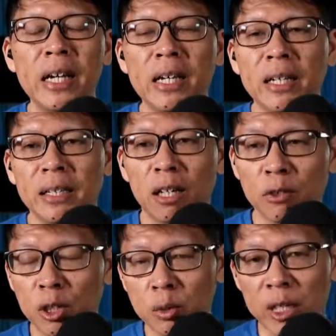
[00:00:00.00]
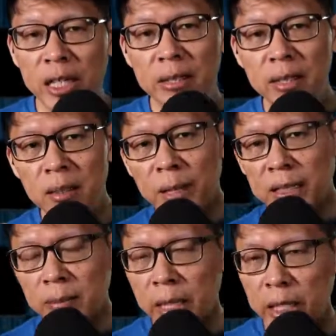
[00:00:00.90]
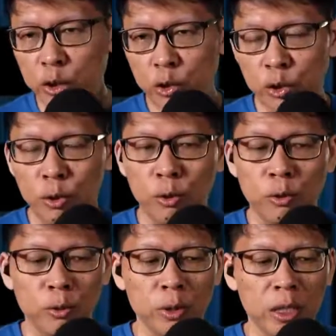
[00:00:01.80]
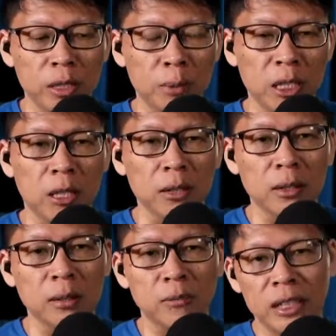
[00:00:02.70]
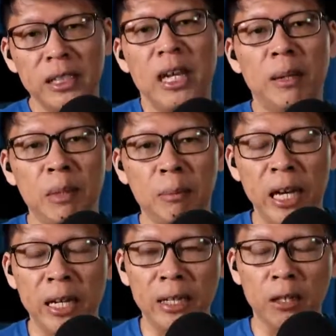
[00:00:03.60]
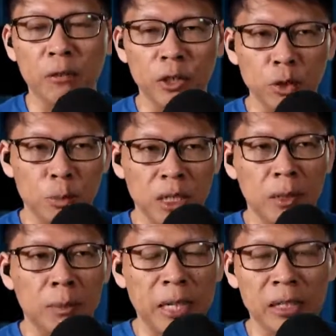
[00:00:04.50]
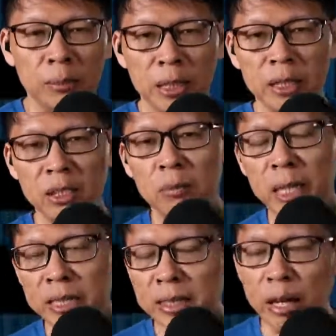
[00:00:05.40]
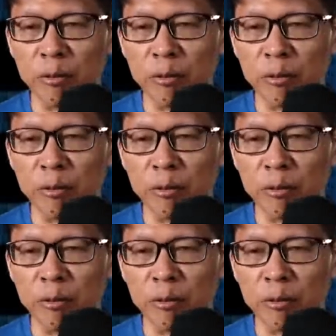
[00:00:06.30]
Now, of course, when I say the better man show, it's because firstly, I'm a man, and of course, to become a better person of myself.